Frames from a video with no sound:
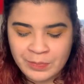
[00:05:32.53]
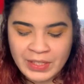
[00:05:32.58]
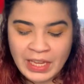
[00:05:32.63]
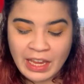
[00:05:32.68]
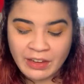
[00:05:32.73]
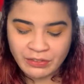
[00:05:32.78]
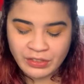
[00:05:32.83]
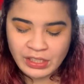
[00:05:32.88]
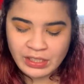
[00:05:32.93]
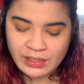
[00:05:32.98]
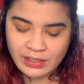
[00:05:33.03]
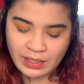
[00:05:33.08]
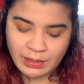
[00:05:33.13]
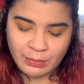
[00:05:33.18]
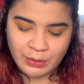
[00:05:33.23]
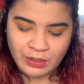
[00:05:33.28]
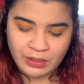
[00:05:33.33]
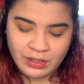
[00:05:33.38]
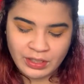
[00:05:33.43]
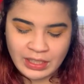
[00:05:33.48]
Every
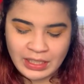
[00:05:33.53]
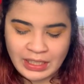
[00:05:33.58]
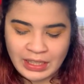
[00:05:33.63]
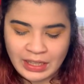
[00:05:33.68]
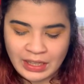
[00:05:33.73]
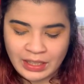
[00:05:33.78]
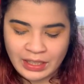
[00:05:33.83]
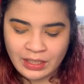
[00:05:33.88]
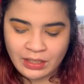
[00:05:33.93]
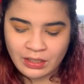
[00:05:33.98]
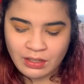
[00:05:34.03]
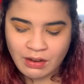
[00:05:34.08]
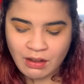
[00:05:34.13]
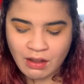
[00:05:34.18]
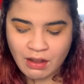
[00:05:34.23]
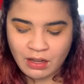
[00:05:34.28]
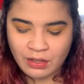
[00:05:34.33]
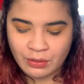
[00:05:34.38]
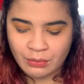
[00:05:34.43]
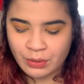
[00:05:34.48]
summer, Lin
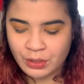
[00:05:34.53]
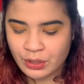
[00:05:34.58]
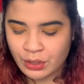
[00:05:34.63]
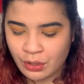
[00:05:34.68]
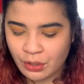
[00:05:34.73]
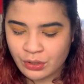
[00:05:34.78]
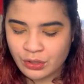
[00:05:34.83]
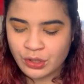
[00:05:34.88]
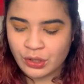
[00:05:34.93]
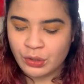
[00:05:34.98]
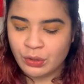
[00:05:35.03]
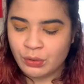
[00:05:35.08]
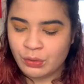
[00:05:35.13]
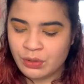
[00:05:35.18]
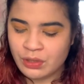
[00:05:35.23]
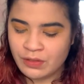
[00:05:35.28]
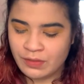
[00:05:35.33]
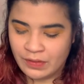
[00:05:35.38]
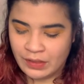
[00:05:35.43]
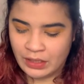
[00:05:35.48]
Kong returned to
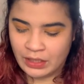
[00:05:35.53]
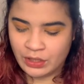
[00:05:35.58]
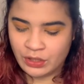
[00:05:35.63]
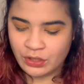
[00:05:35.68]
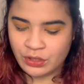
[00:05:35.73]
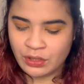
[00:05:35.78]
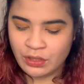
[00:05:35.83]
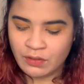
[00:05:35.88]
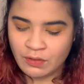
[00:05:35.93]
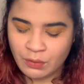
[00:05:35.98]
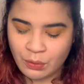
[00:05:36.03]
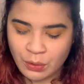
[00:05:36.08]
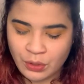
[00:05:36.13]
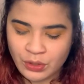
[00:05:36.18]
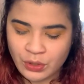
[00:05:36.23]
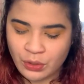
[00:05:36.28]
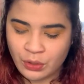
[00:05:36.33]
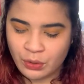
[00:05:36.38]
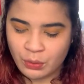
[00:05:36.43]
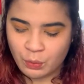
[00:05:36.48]
Goose Village to
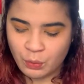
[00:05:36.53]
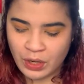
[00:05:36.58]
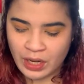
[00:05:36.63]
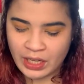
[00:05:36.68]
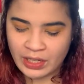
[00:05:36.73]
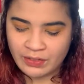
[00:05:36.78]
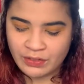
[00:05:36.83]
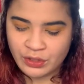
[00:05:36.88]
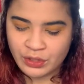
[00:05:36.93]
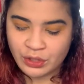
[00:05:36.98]
divorce her wife,